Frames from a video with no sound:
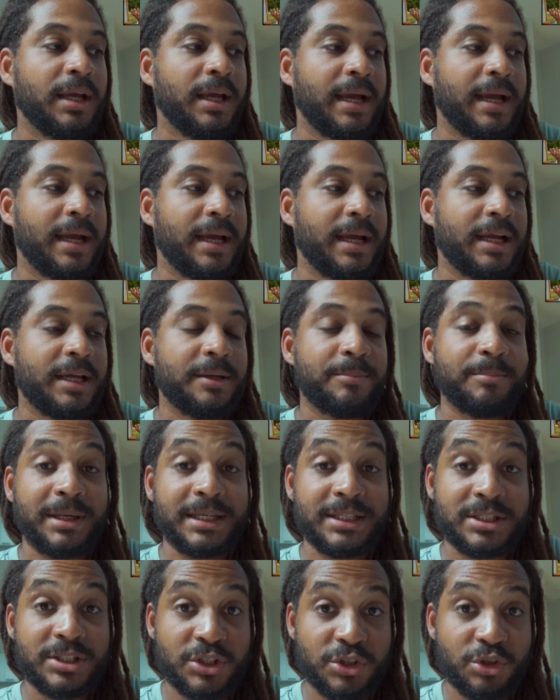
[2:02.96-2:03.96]
And
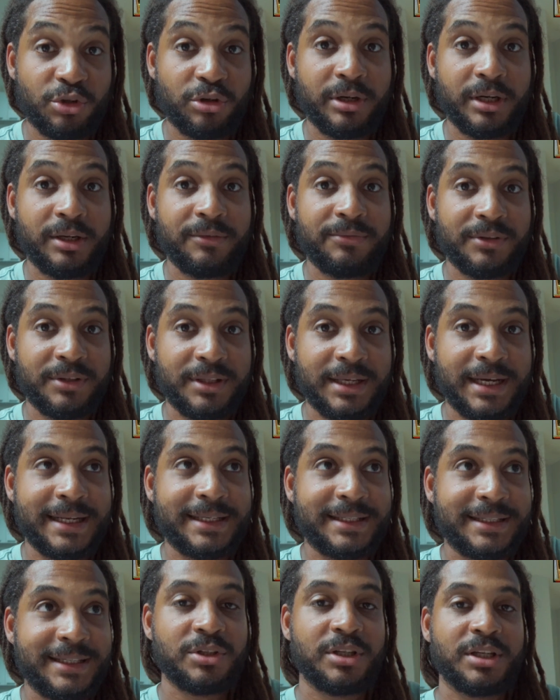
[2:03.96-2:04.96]
my story for
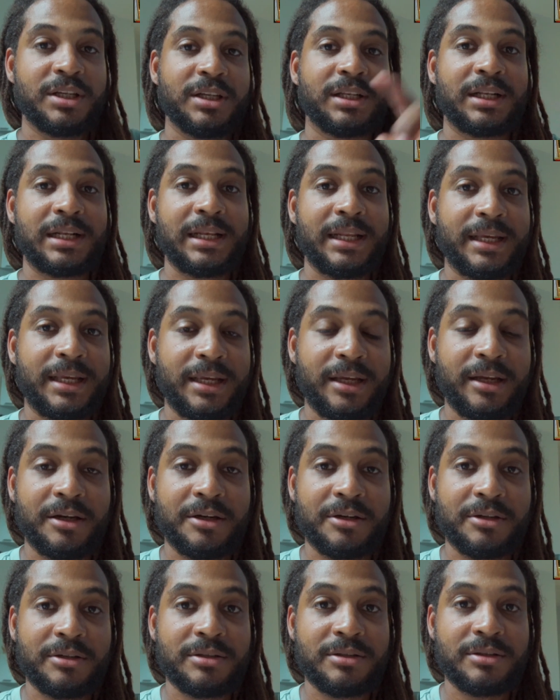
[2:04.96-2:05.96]
that, you can click
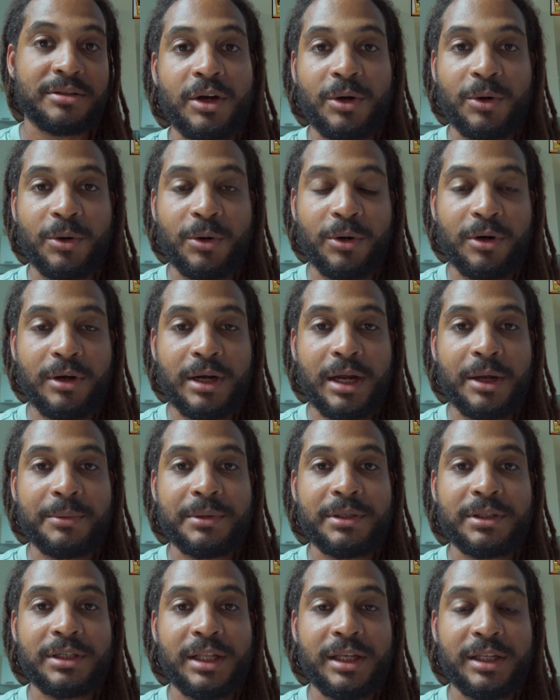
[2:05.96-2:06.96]
here, or I
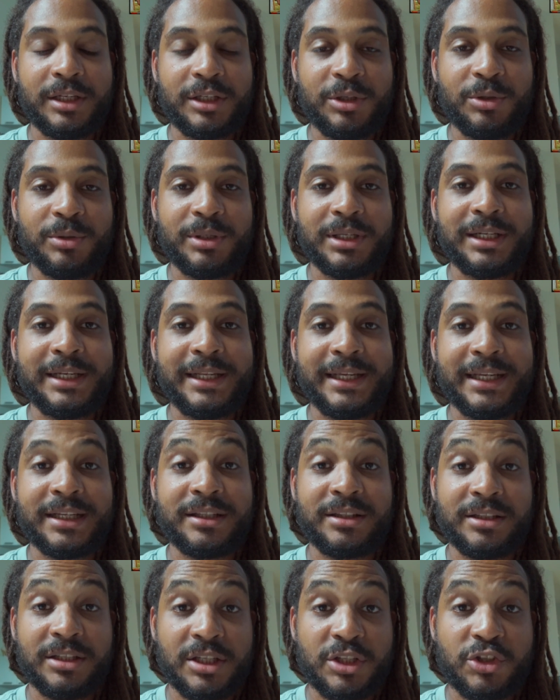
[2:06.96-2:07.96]
will include a link
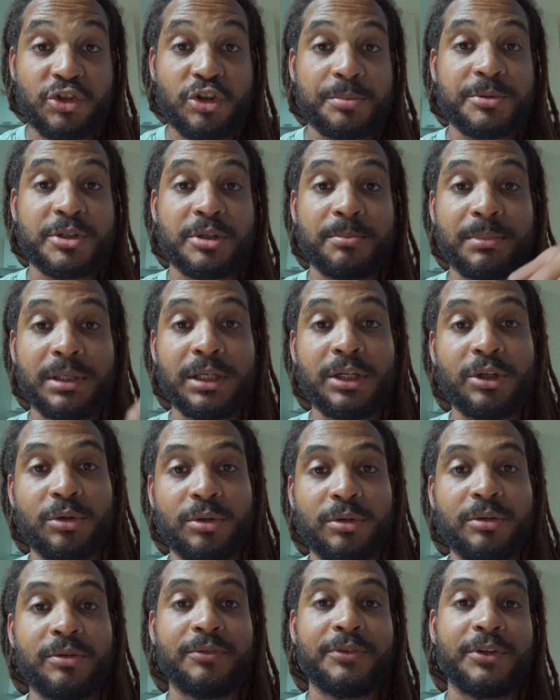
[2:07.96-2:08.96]
in the description
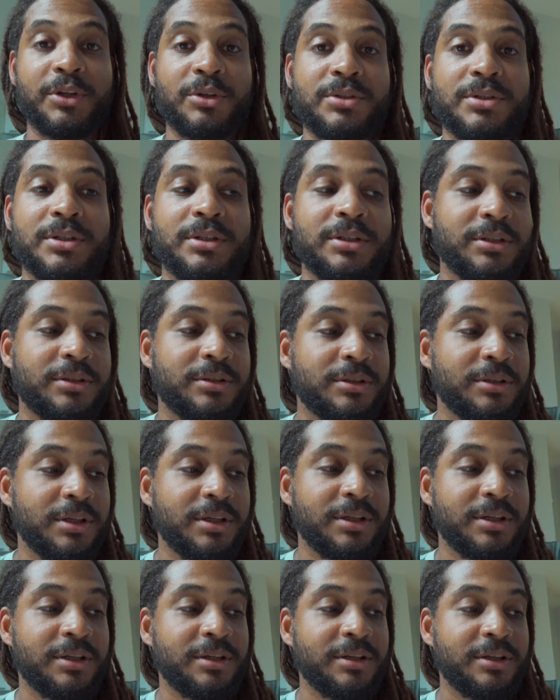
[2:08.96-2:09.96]
below for you to
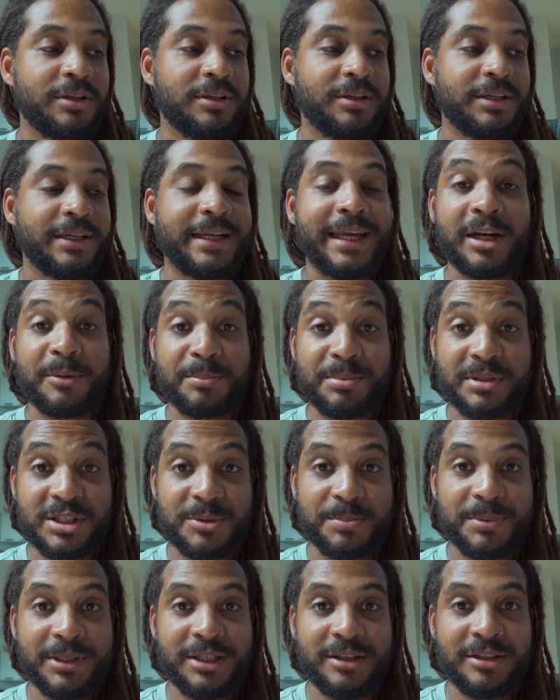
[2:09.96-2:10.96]
get up to
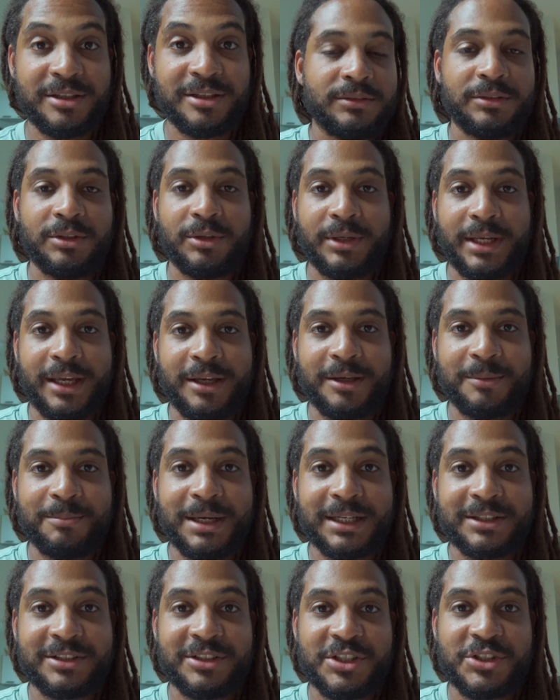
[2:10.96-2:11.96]
speed. Okay,
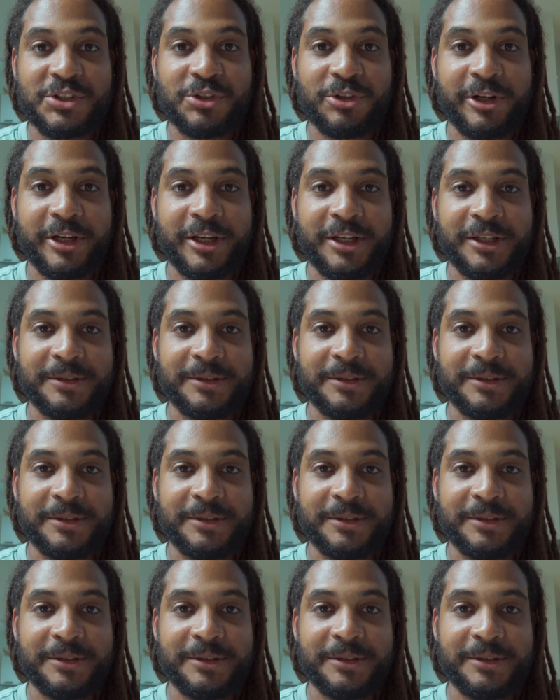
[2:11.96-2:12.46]
back to the story.